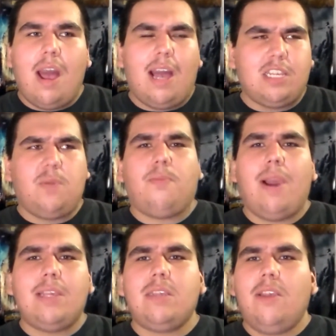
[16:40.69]
Uh,
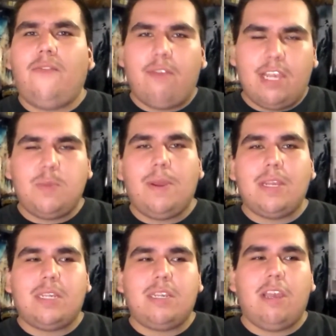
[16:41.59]
surprisingly, for this
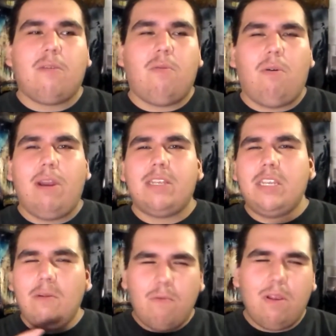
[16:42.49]
being a sequel, it
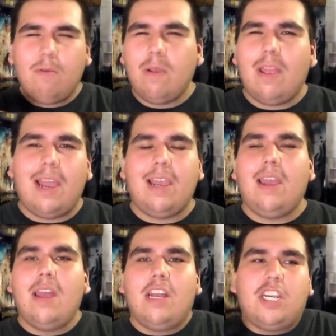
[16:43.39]
didn't really rely